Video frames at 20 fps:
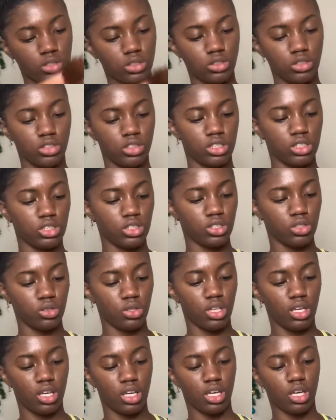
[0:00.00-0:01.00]
Just so that
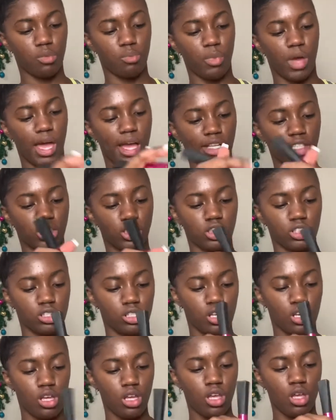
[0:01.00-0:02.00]
it can match
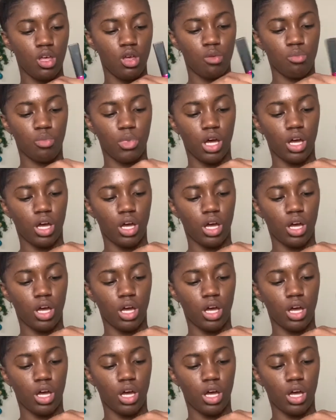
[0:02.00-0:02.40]
my